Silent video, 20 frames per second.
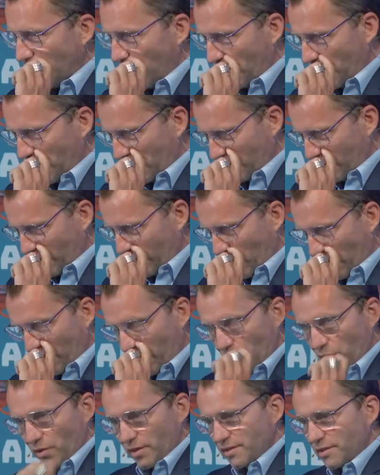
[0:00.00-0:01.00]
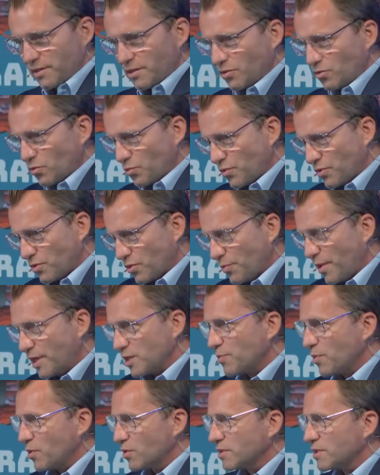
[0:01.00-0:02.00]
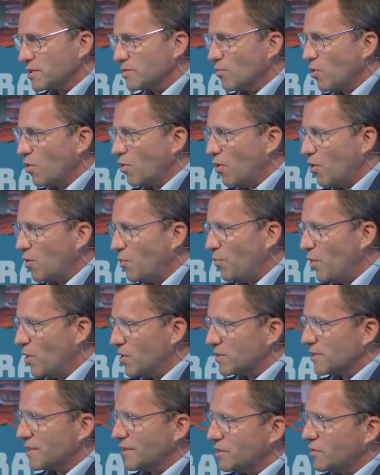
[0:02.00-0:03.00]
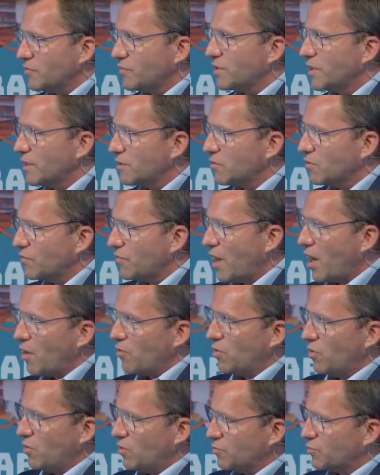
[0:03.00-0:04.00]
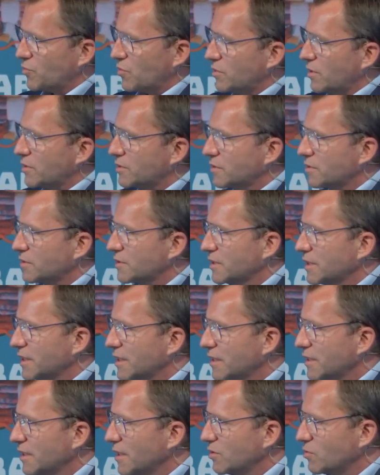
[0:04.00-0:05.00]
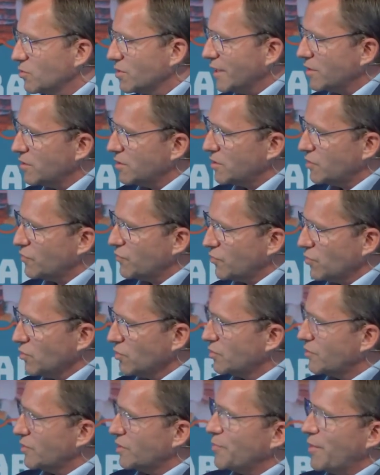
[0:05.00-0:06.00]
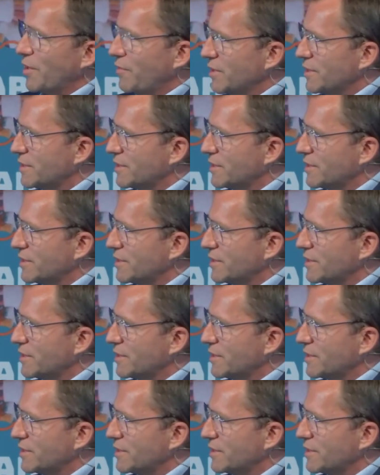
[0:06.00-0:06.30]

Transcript: think for us, digital product passport is more a birth certificate of our own products. And to get this full transparency.